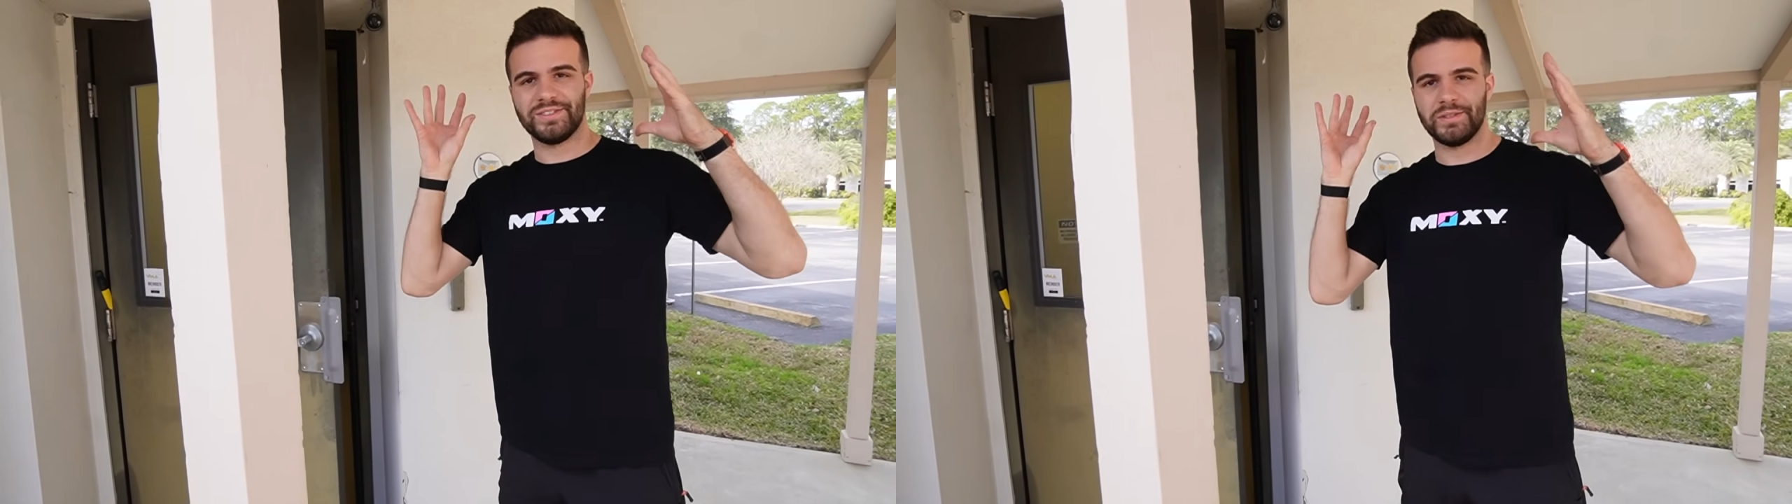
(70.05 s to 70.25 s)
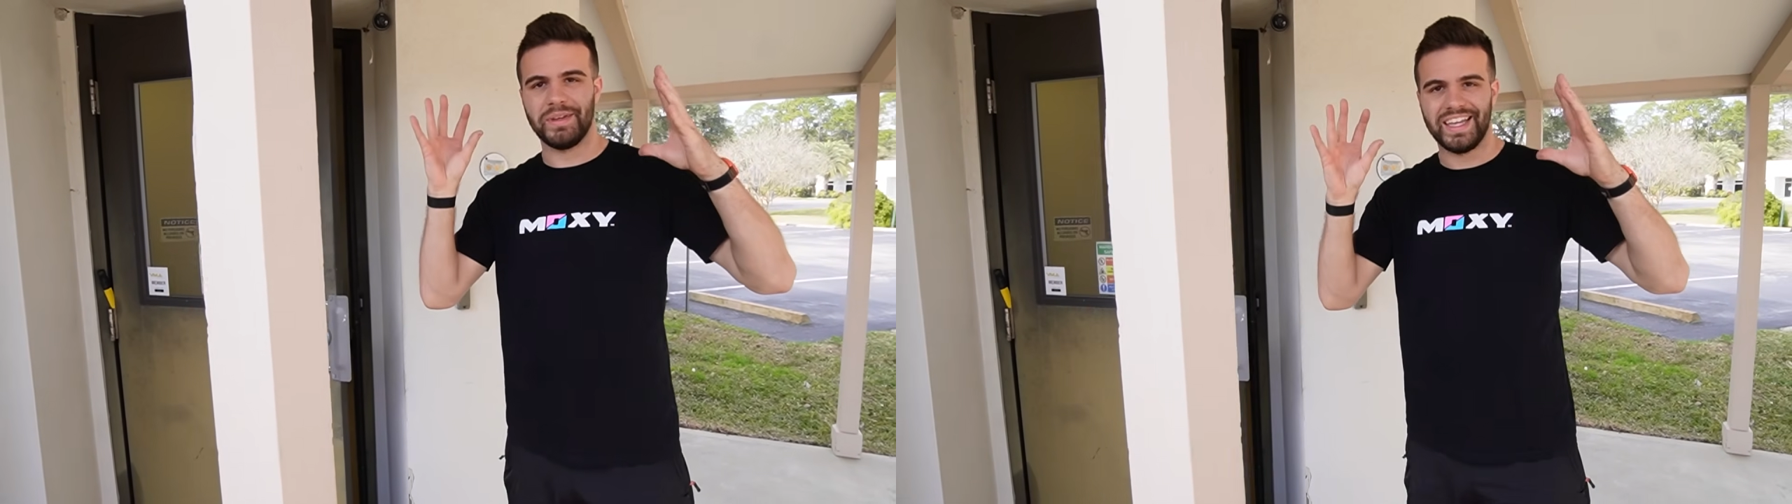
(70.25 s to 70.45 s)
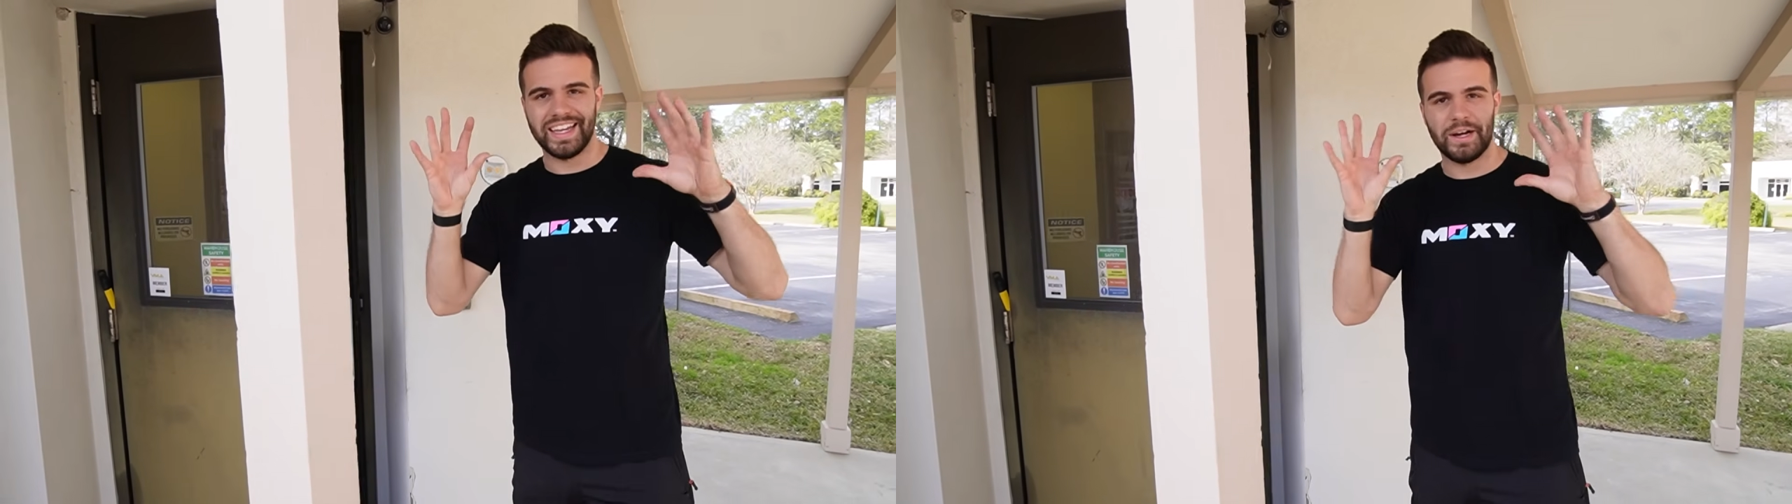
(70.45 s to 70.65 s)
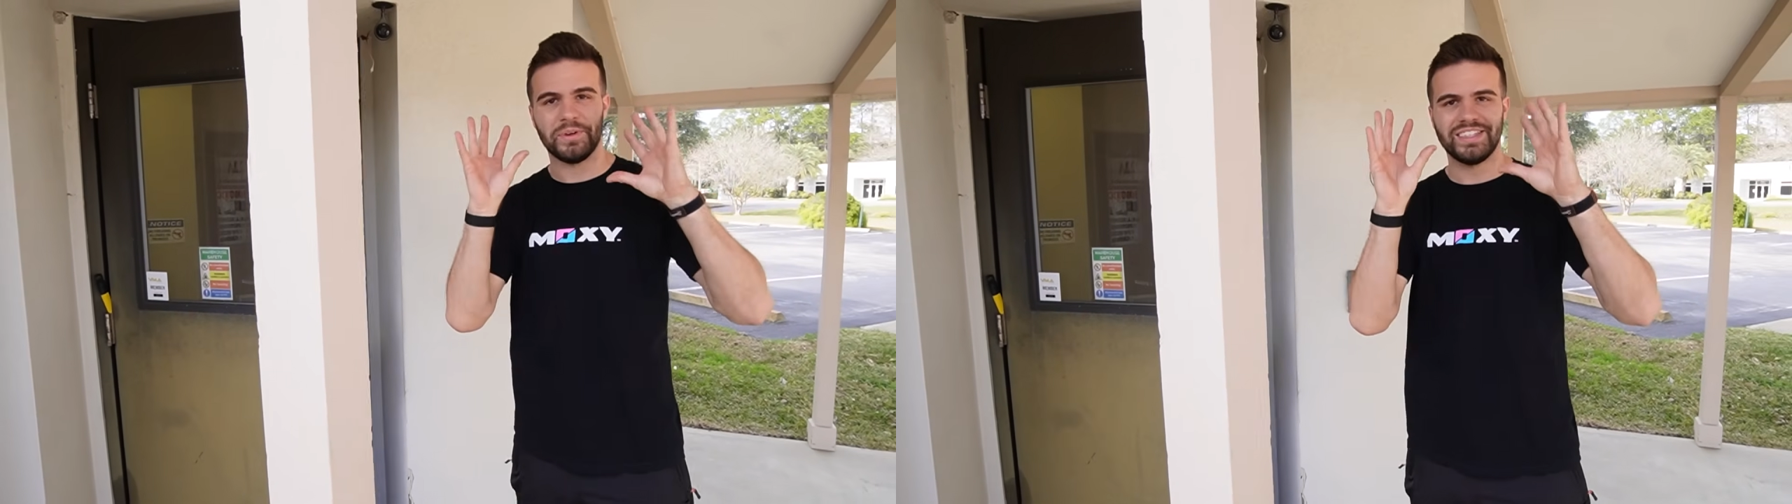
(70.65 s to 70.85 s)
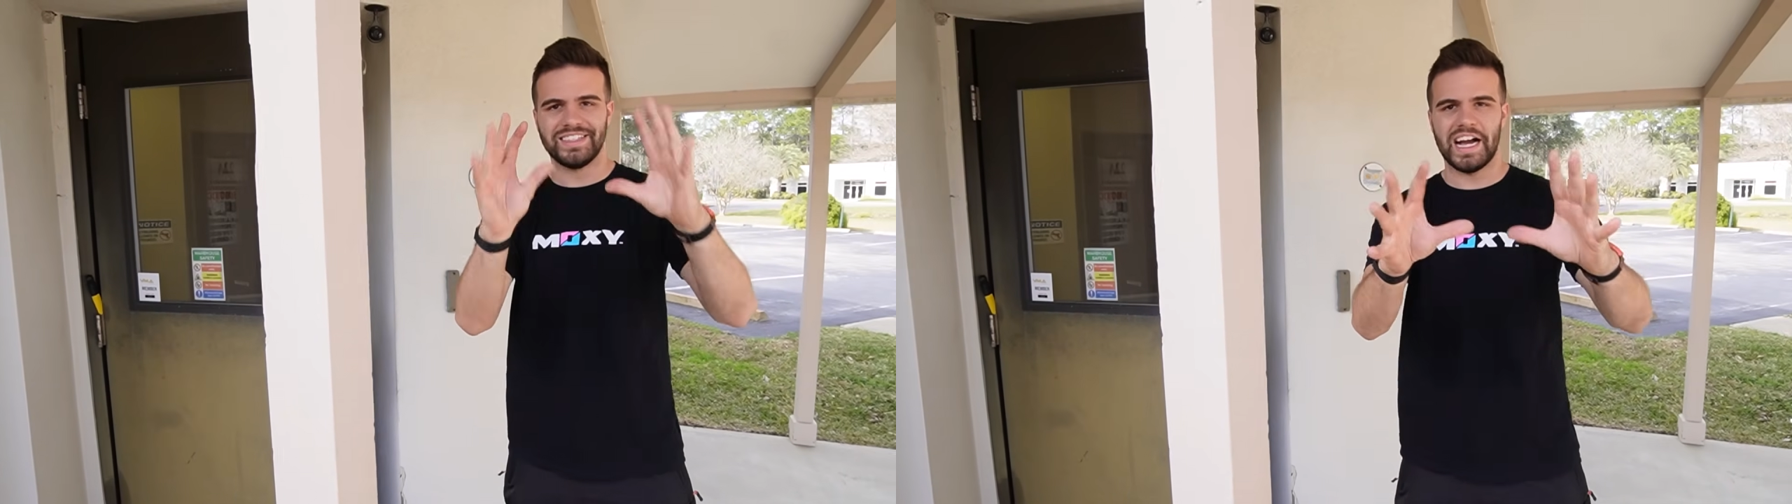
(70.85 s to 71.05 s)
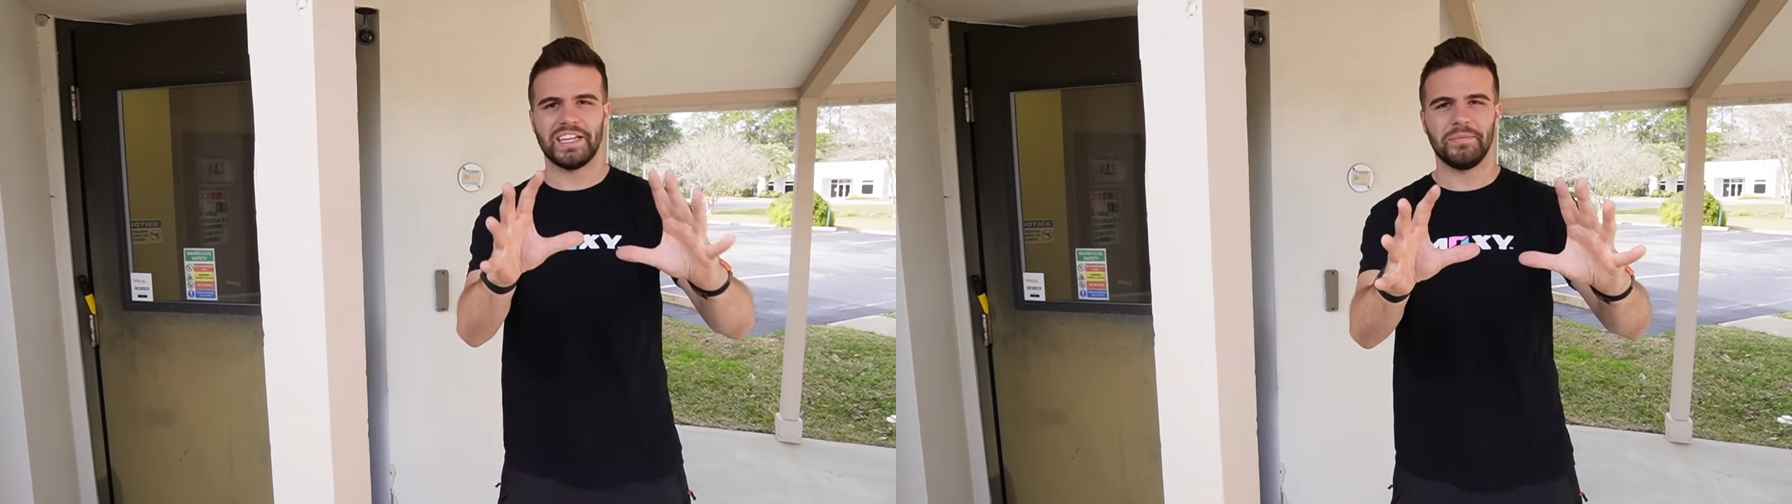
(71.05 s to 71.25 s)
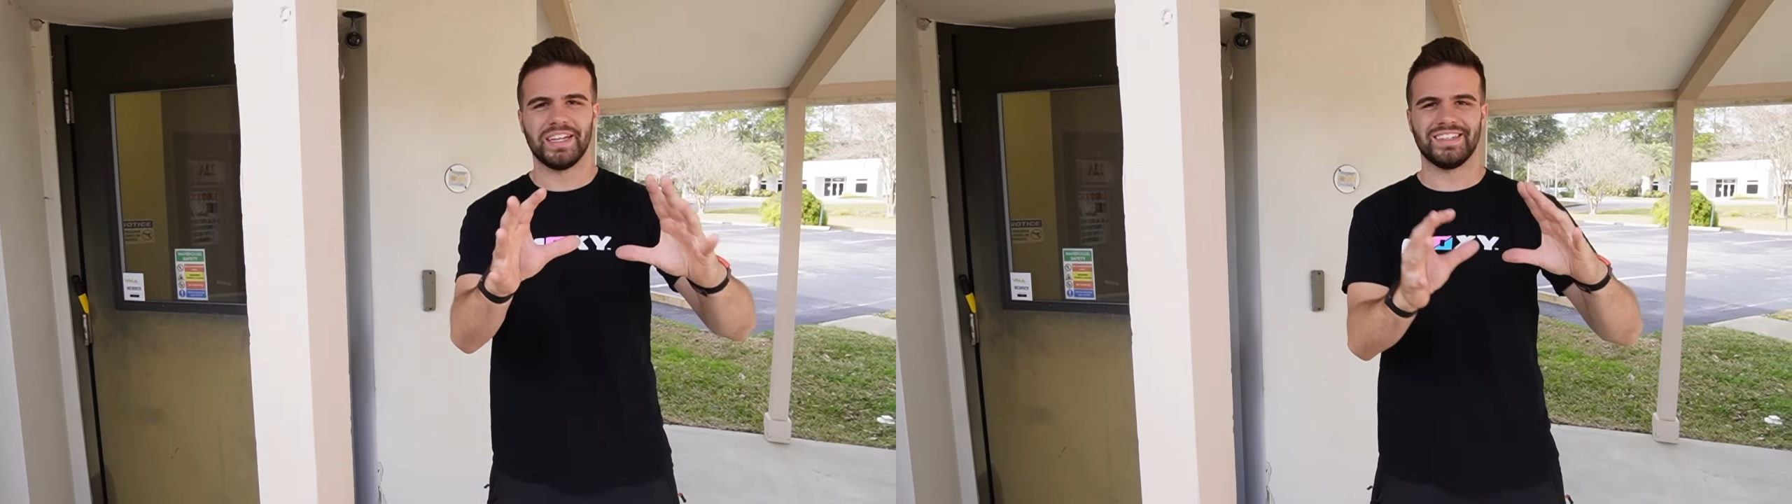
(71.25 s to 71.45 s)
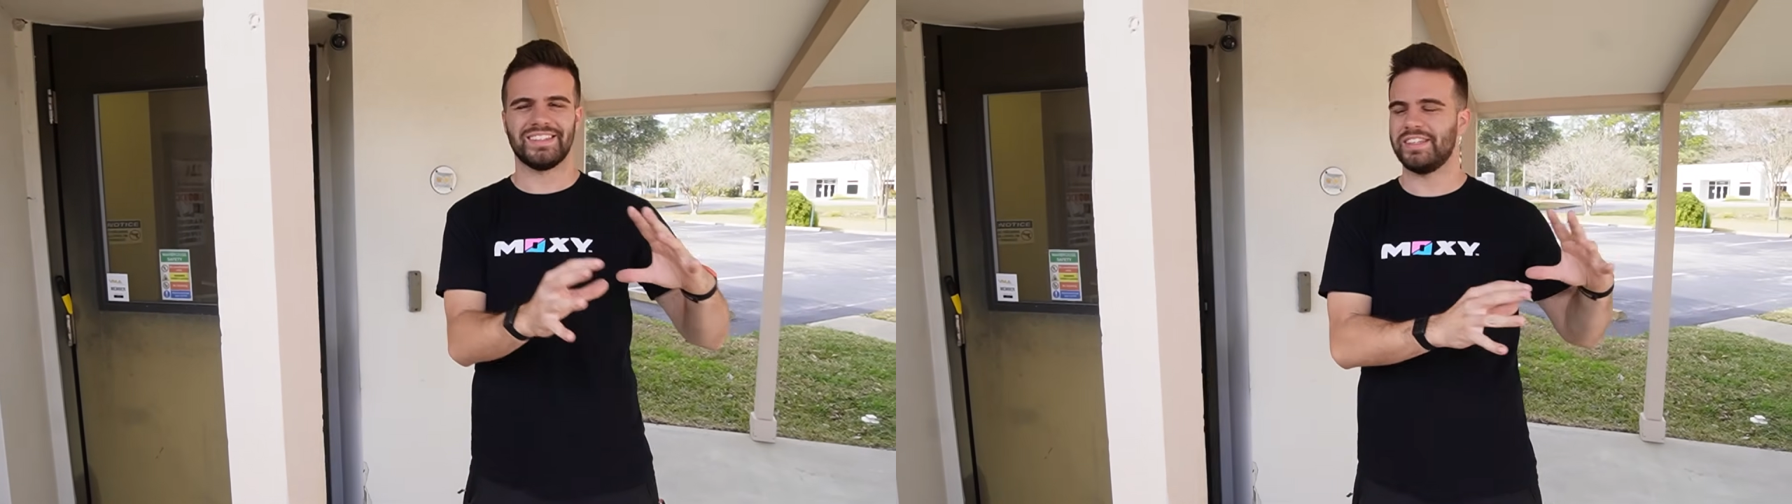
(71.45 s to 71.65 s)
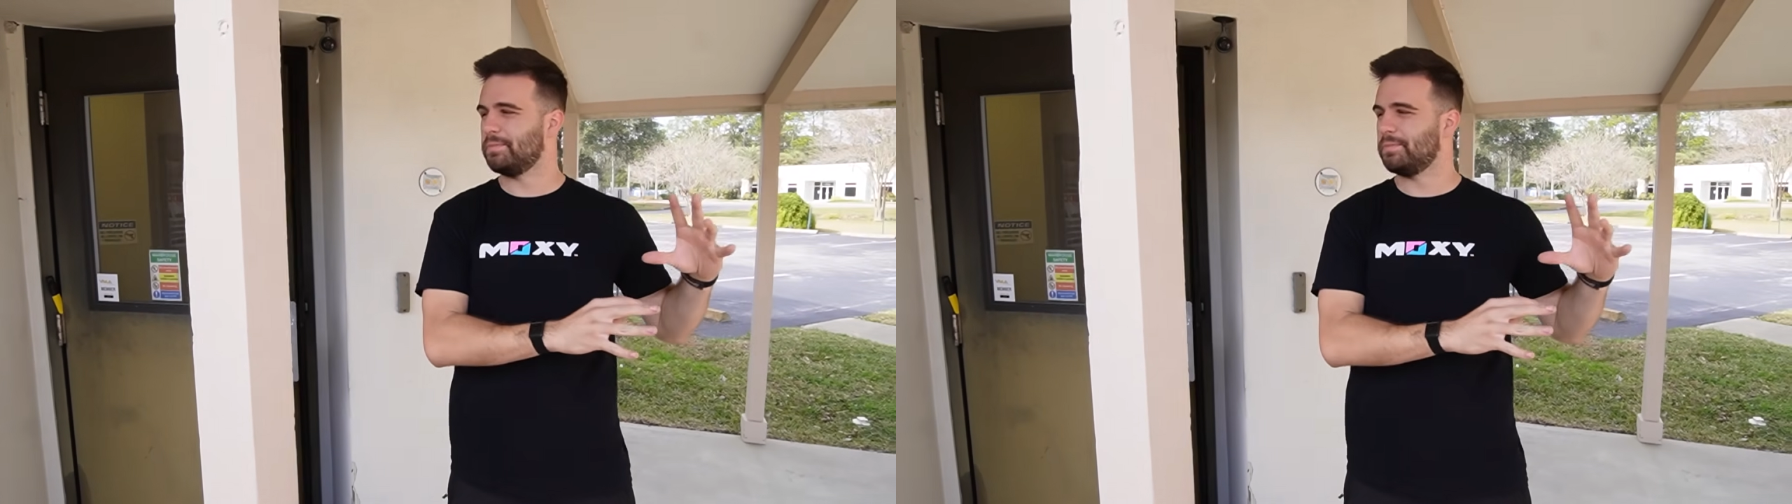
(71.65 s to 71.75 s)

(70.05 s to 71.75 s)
This is the beginning. I want to document it because I think